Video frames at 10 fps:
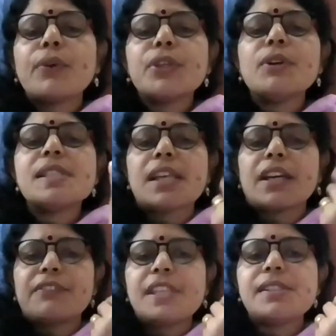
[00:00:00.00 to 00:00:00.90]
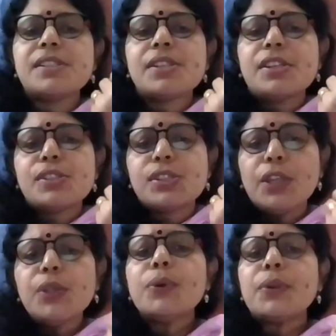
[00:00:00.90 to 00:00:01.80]
for your service
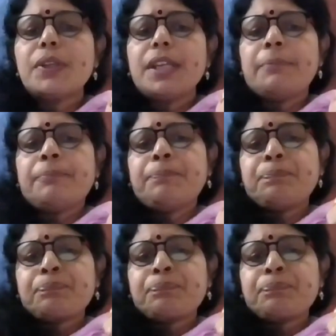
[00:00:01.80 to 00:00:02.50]
seniority.